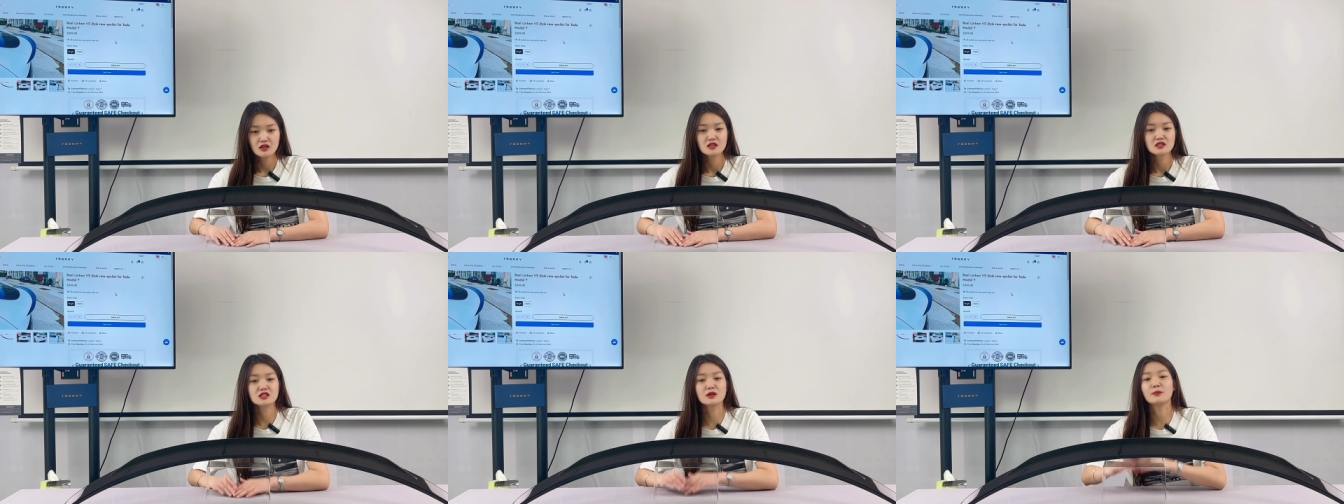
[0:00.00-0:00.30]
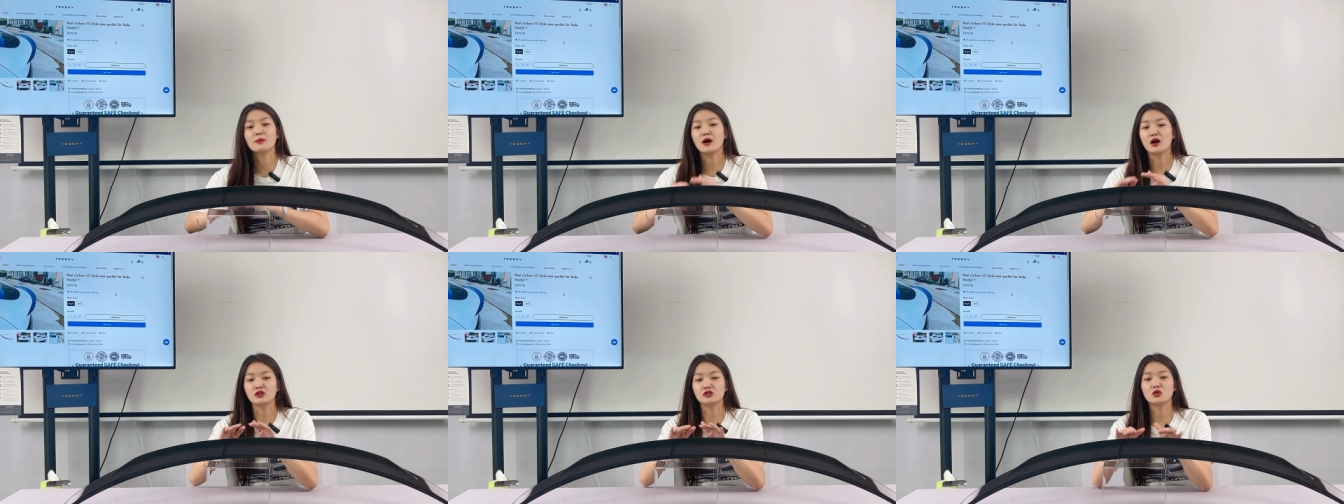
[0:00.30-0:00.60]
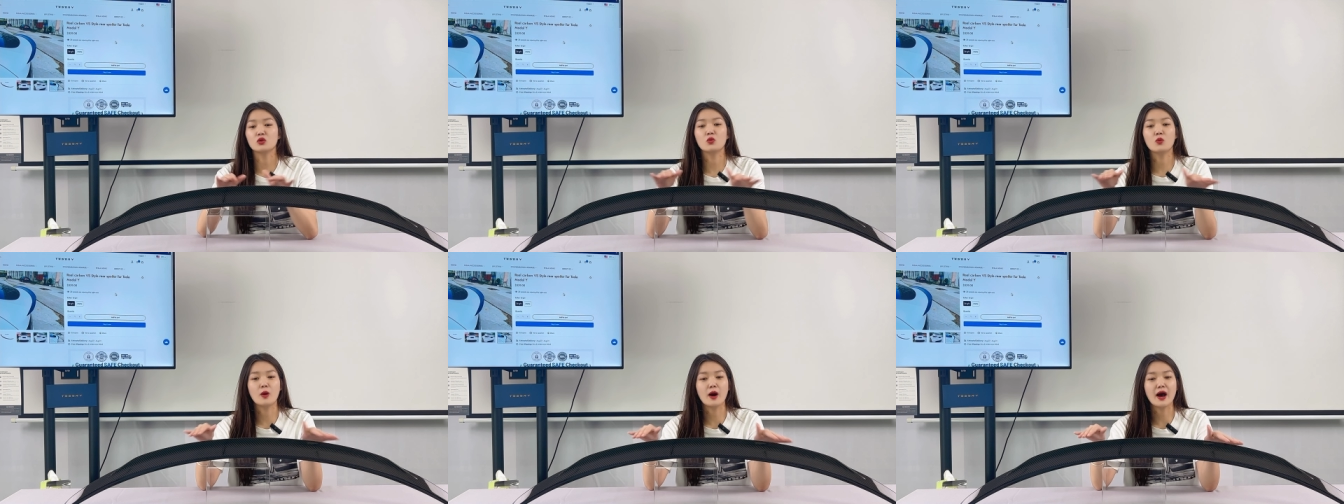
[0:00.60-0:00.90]
The
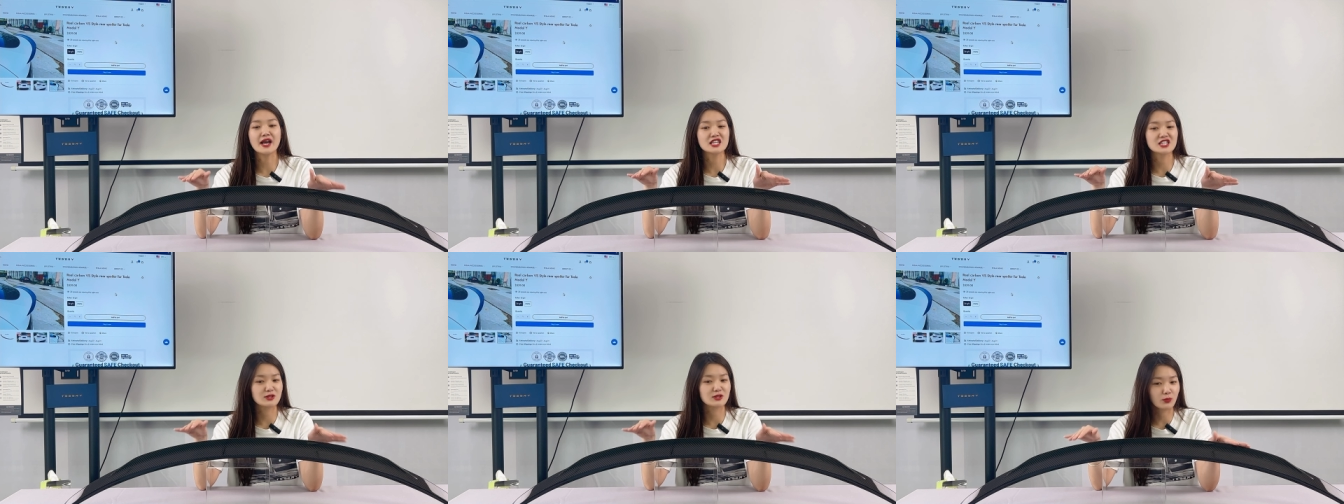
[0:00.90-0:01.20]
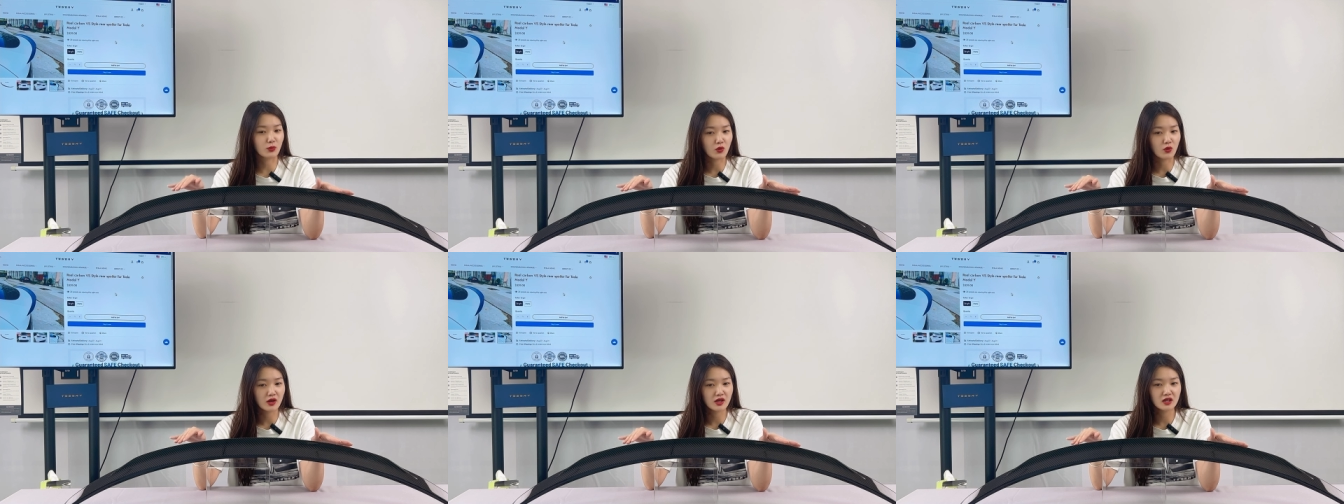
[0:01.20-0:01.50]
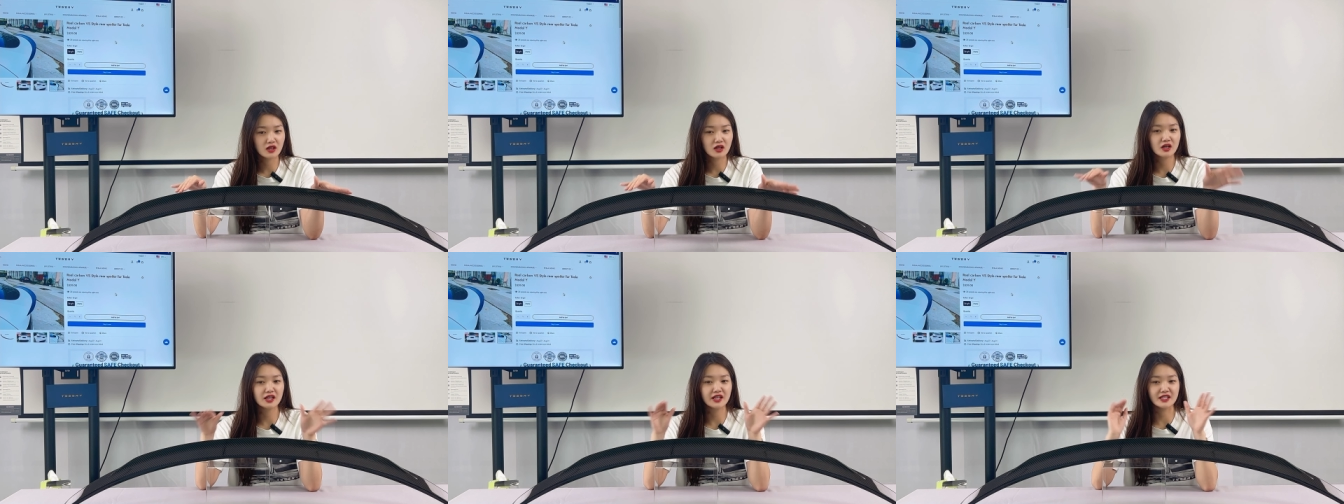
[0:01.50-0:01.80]
Model Y
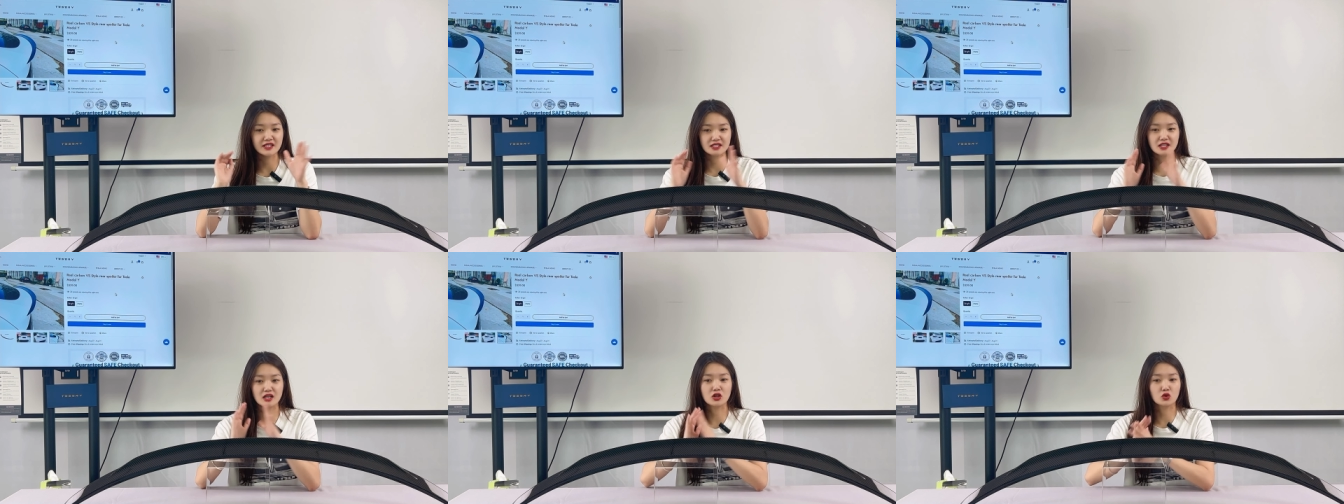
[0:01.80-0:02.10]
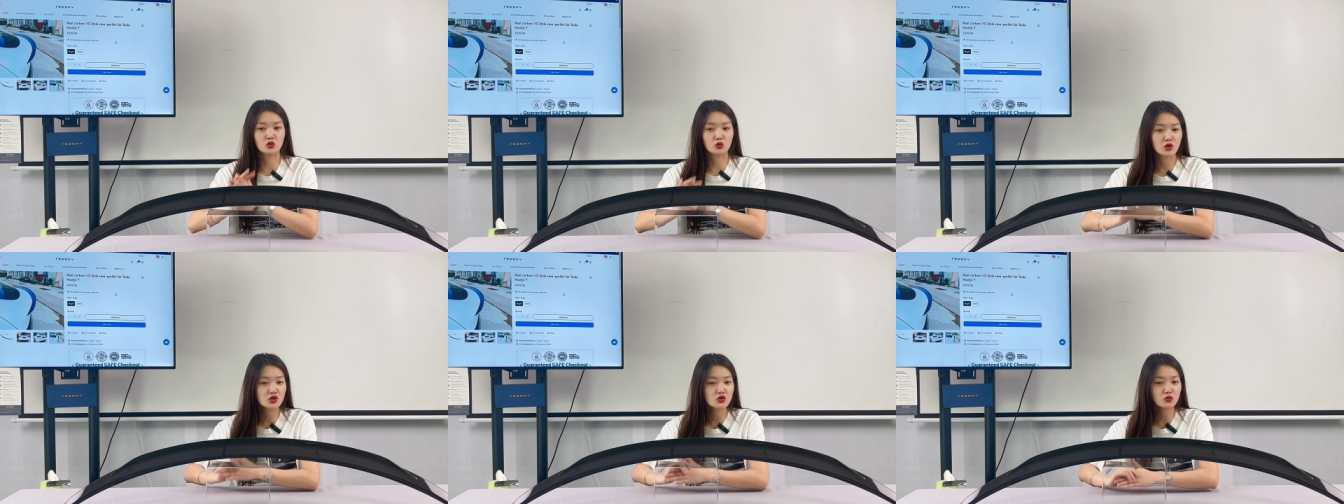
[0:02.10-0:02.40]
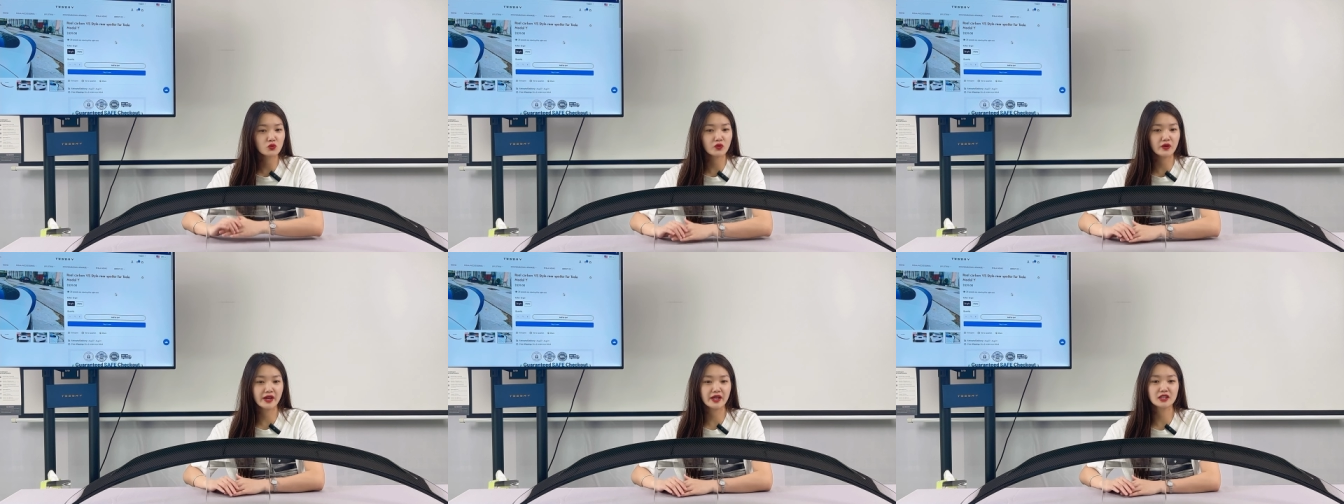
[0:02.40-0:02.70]
spoiler is a great
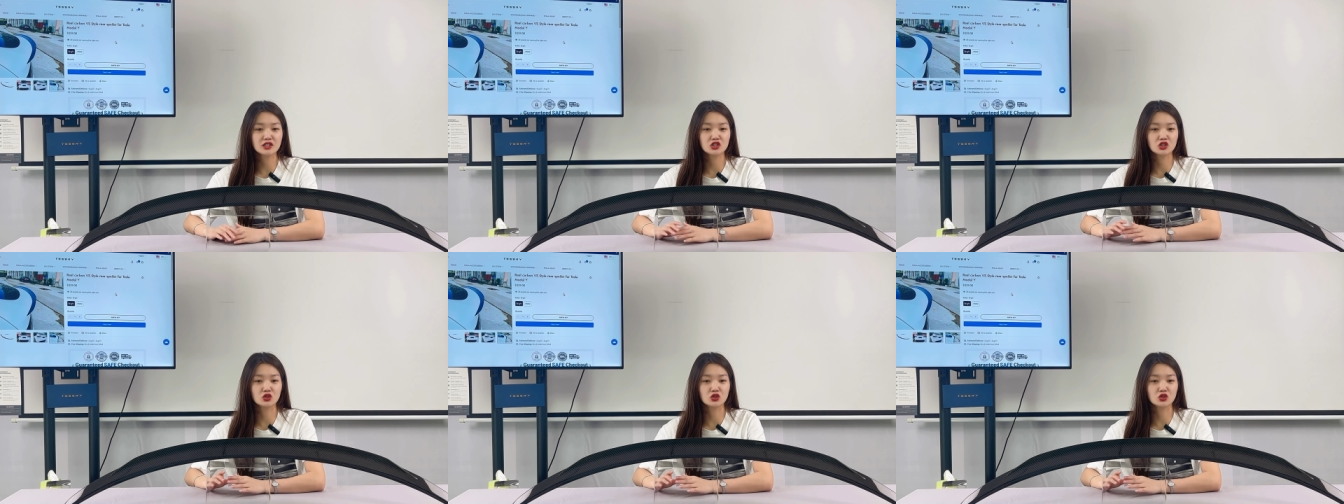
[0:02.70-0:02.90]
way